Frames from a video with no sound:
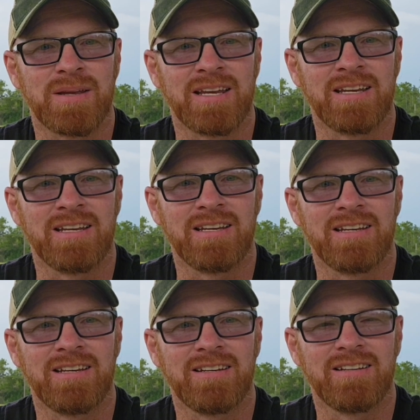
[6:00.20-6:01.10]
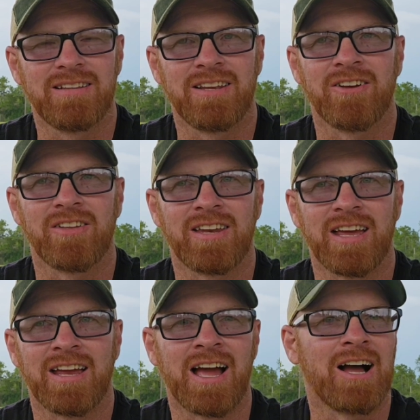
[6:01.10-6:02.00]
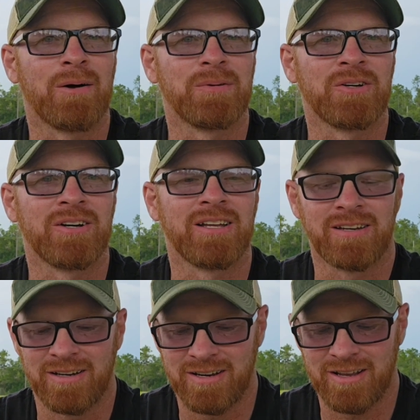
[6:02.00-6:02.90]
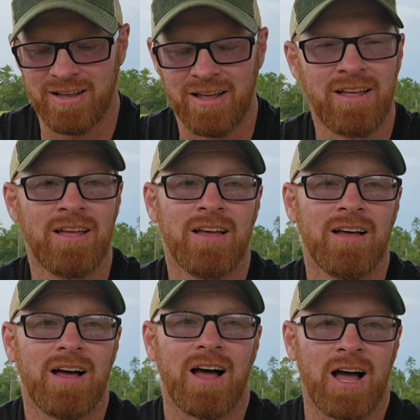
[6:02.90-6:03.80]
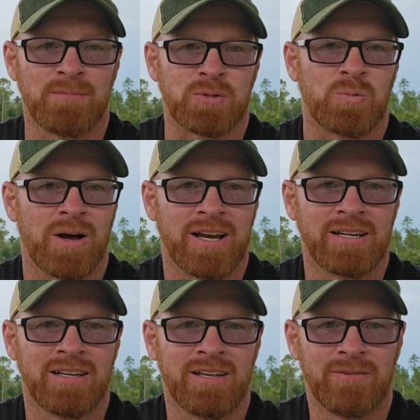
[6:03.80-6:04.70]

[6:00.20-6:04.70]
me the other day how I'm doing. I'm sweating,